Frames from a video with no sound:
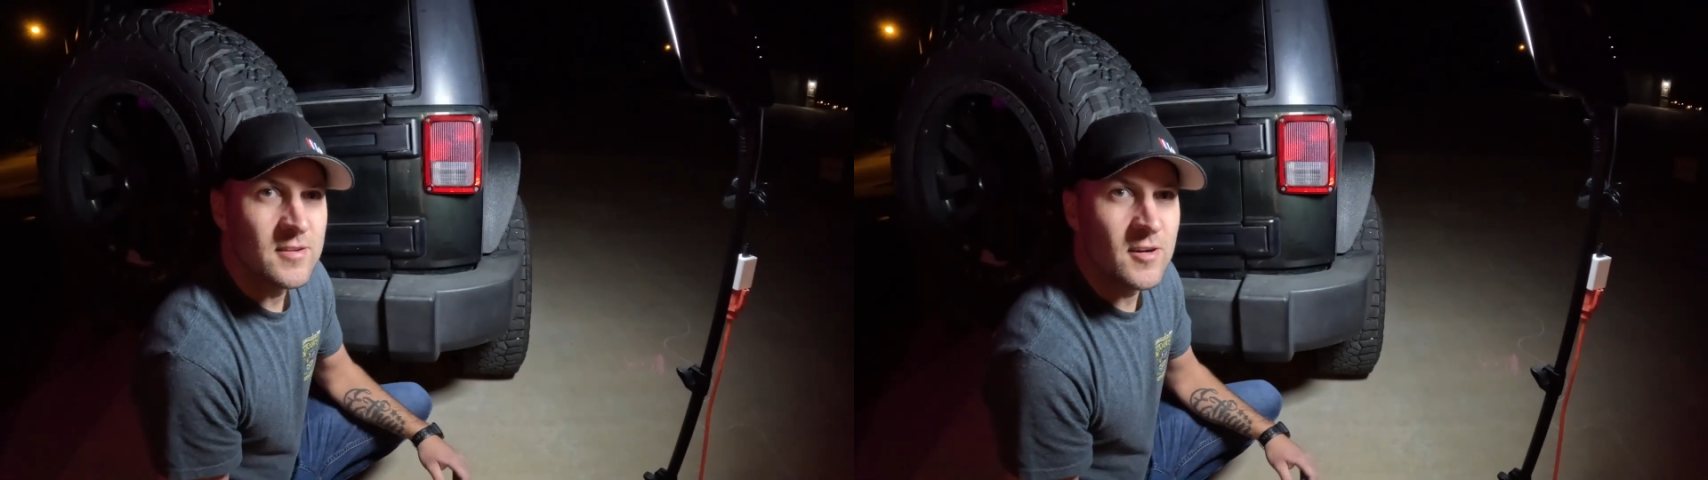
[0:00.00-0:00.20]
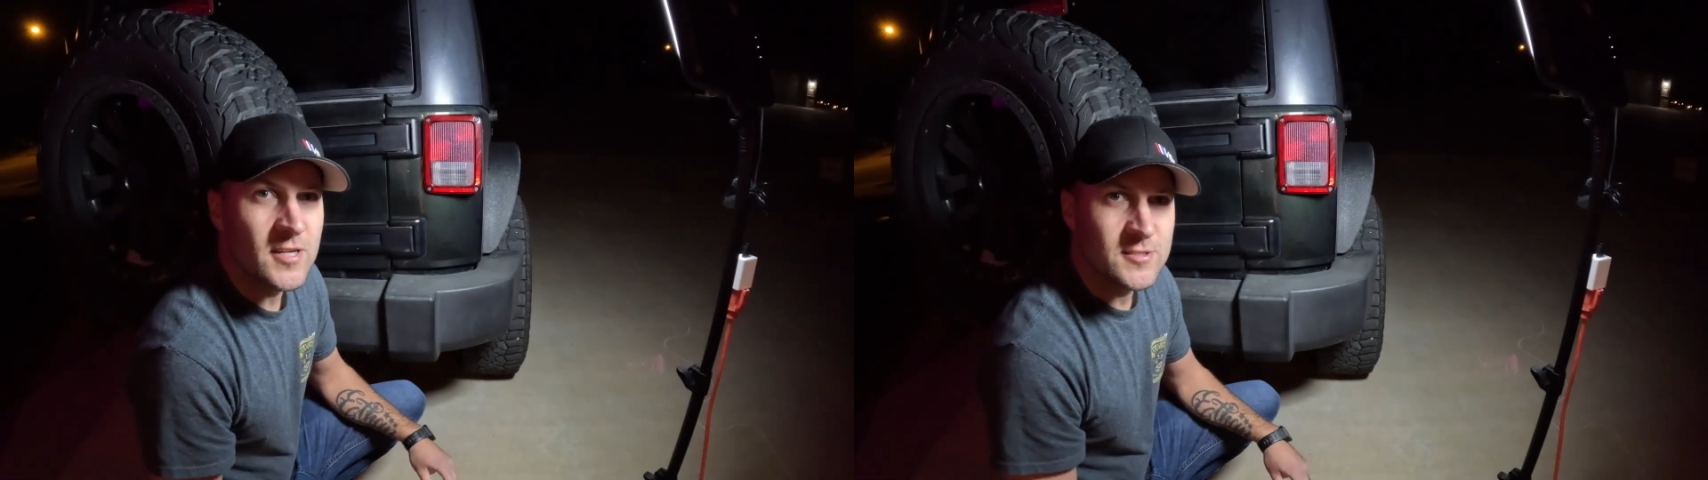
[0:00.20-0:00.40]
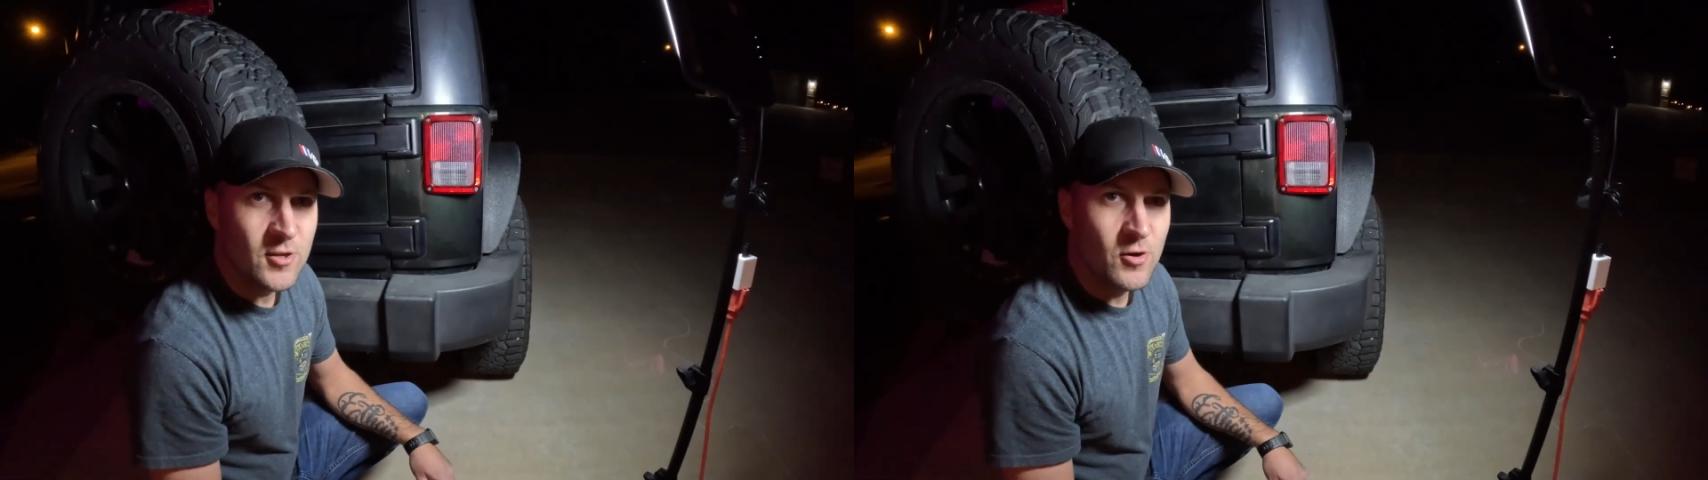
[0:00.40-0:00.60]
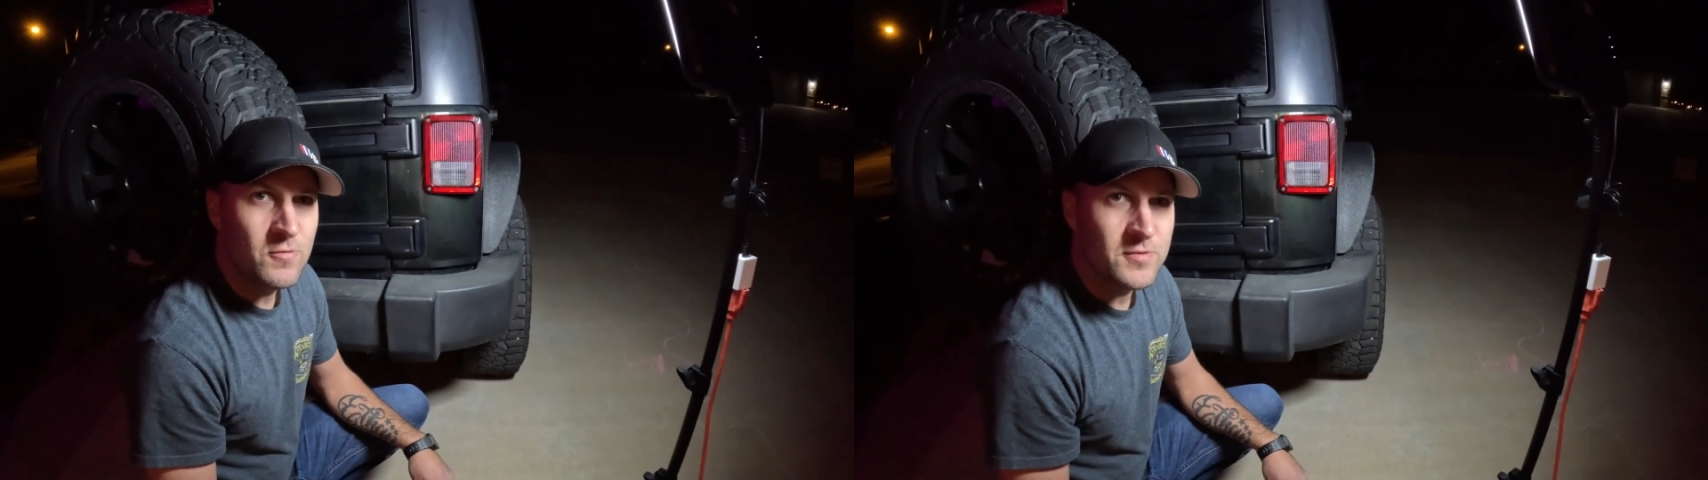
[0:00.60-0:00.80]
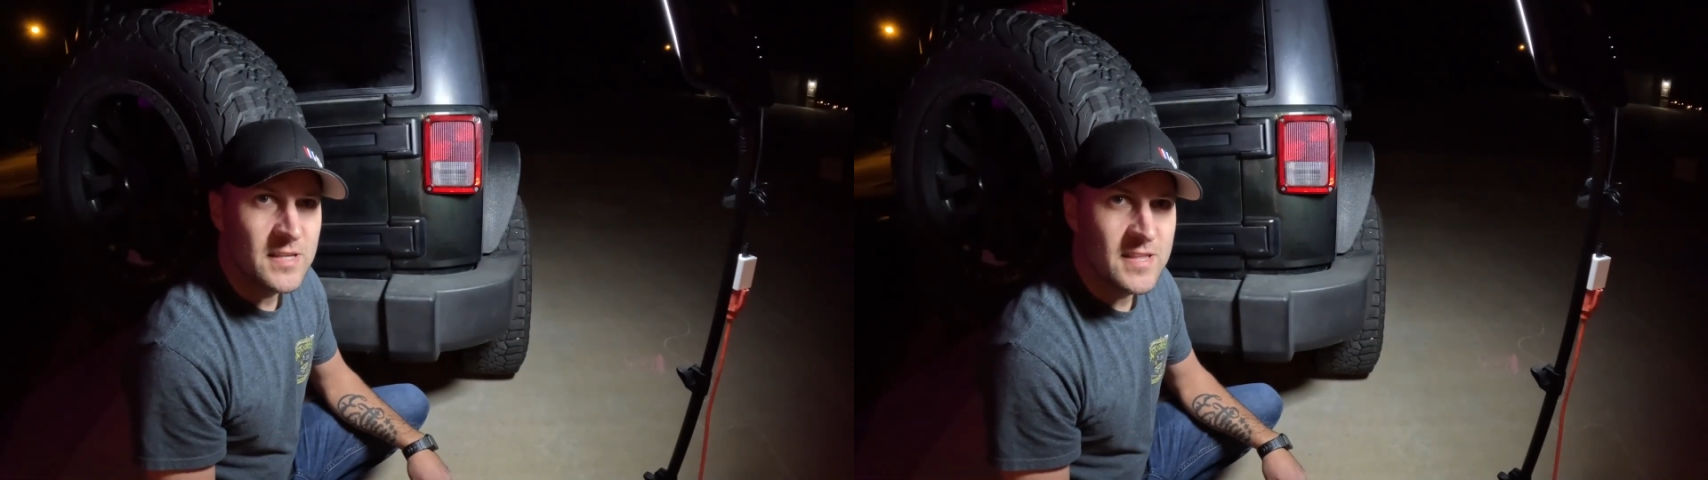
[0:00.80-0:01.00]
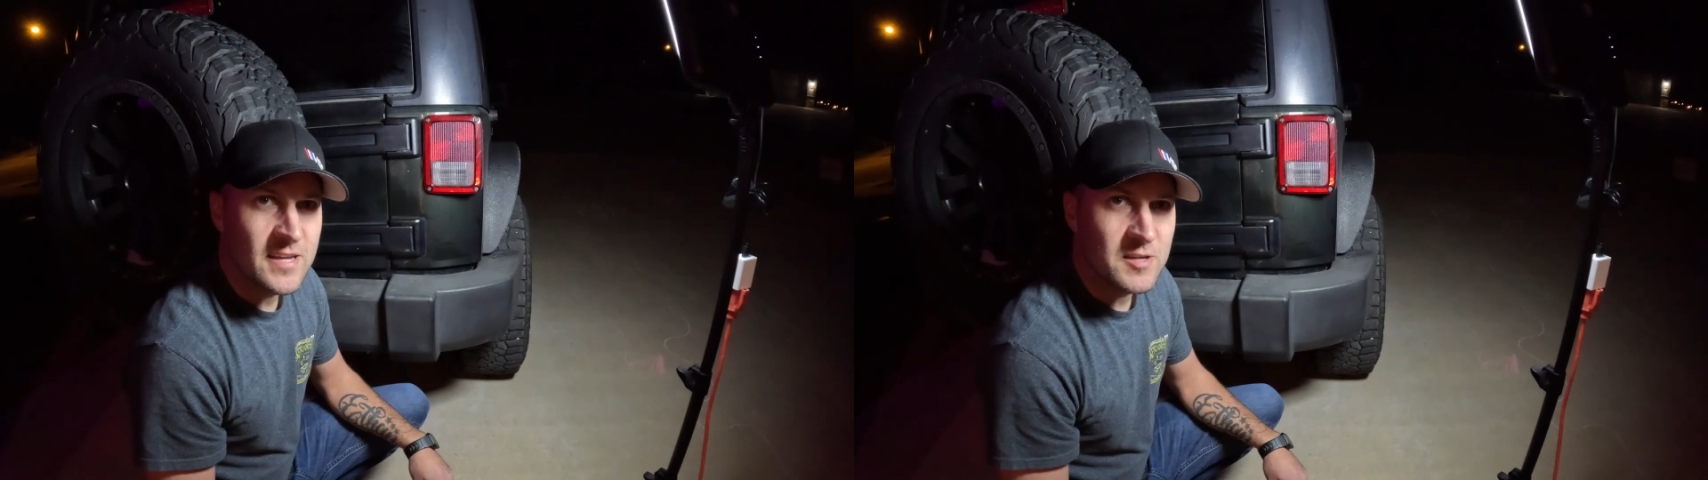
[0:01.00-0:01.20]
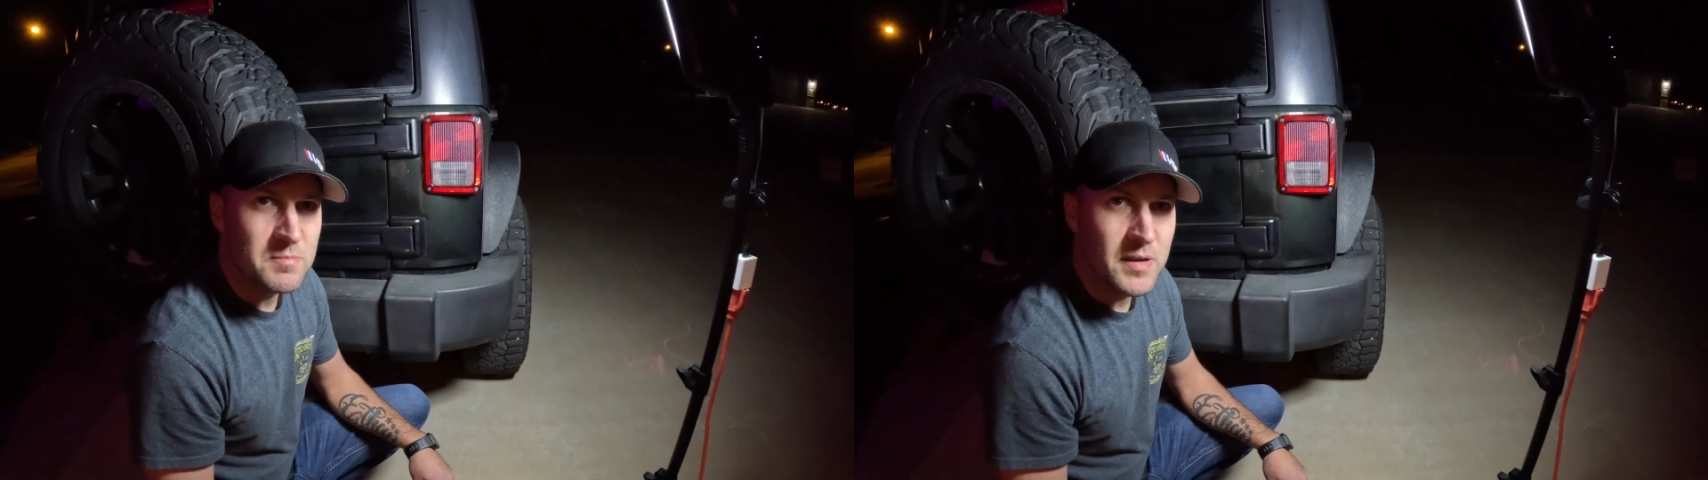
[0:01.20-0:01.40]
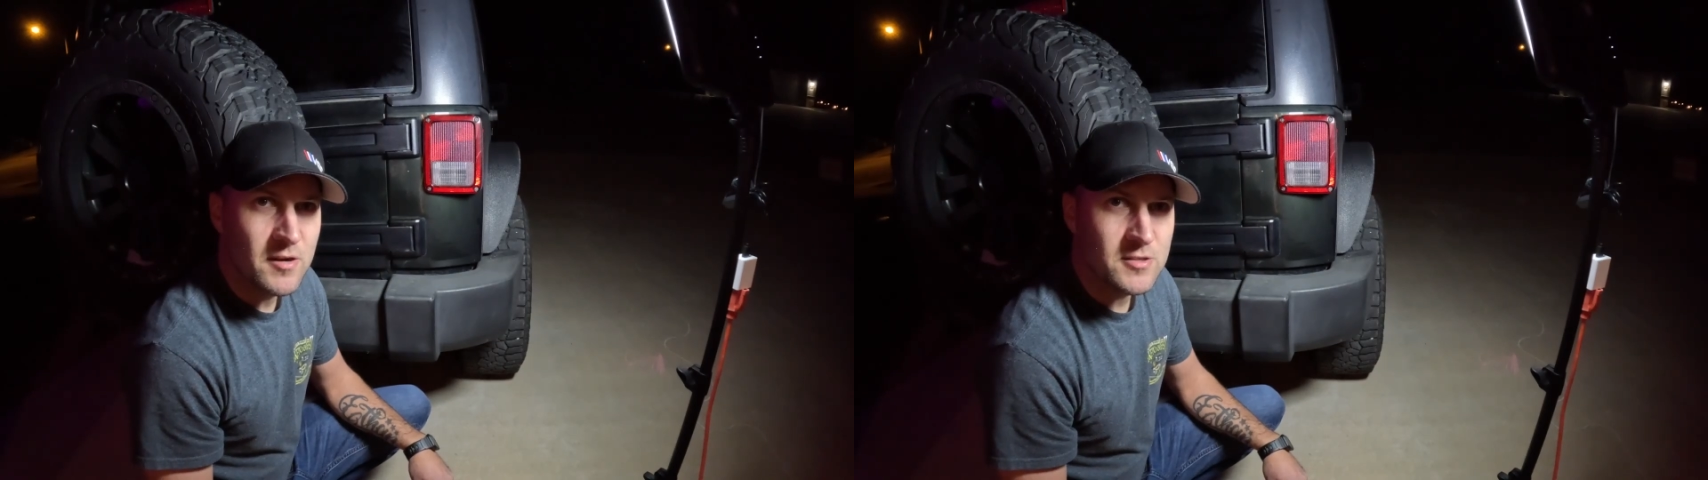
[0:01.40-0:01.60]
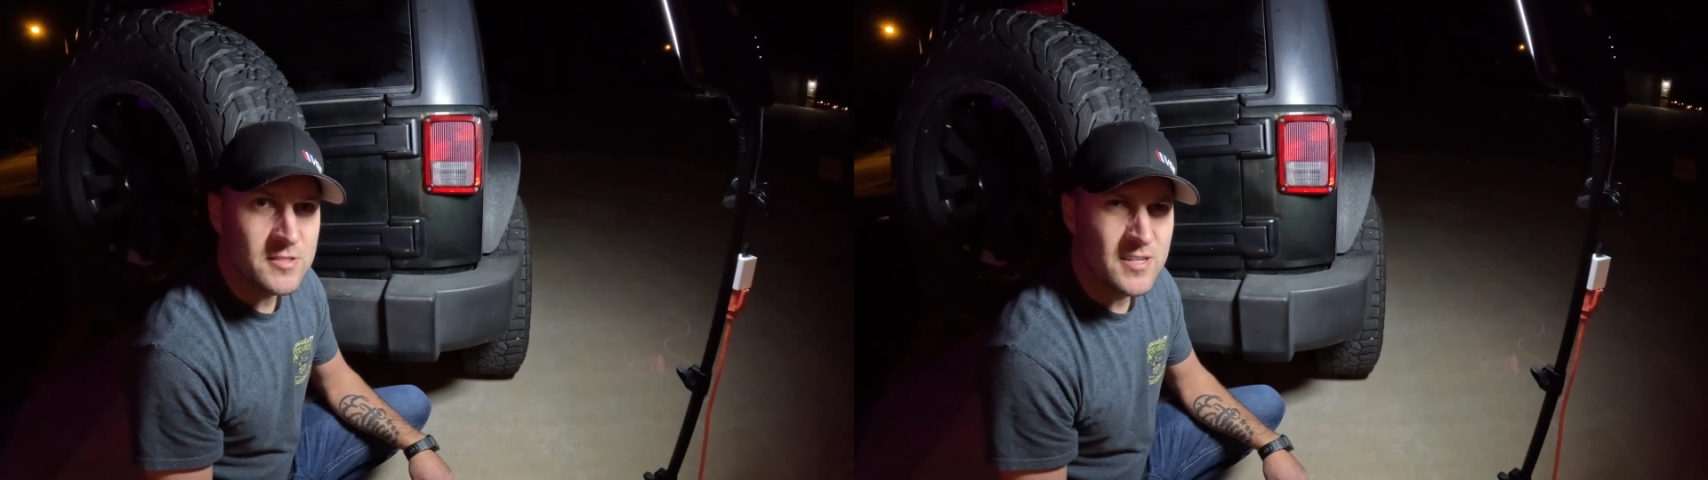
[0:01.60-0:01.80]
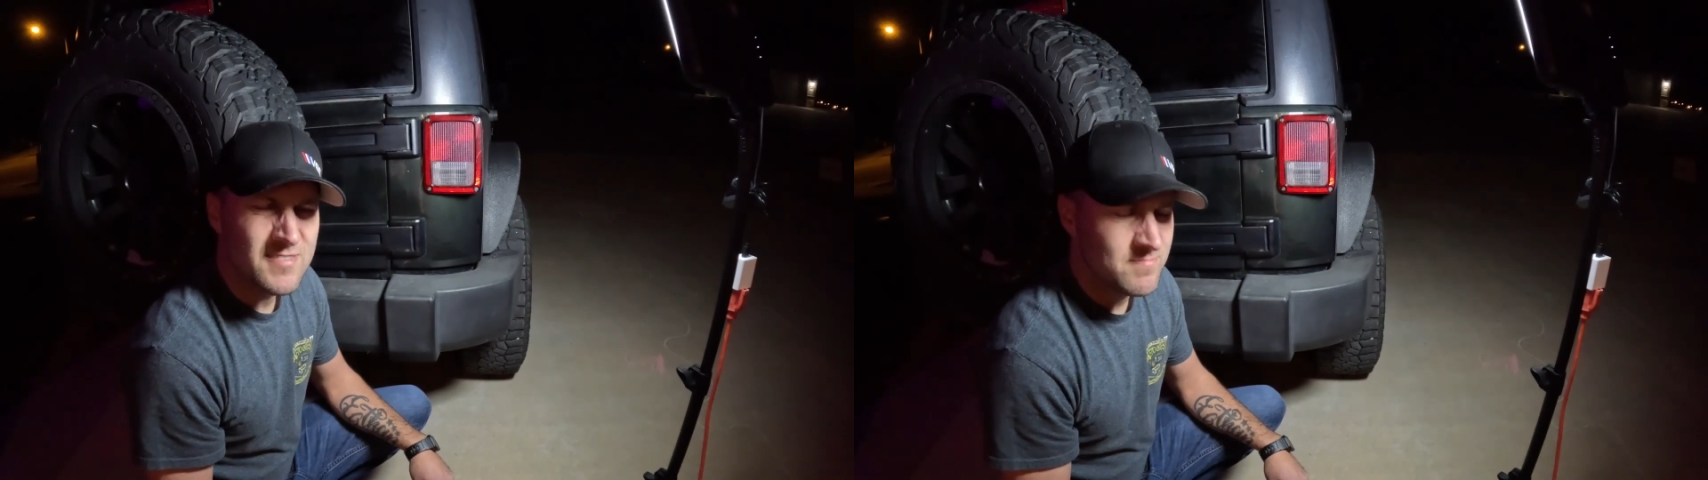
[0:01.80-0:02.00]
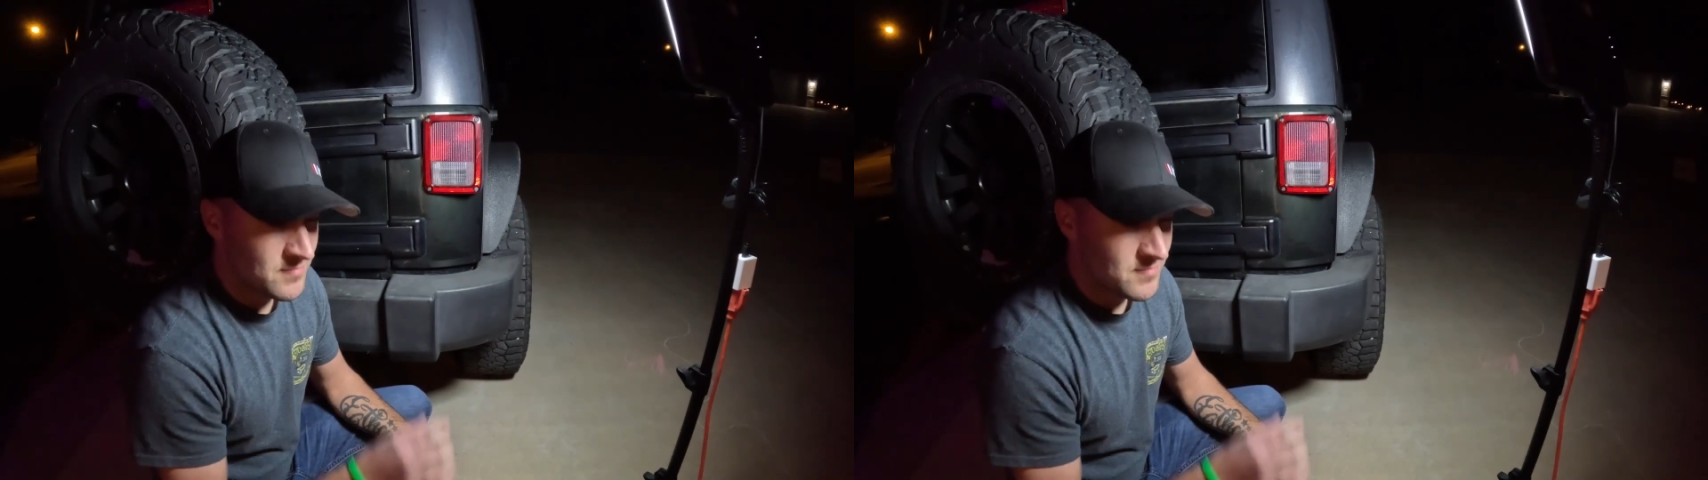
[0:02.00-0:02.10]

Alright, so hopefully that comparison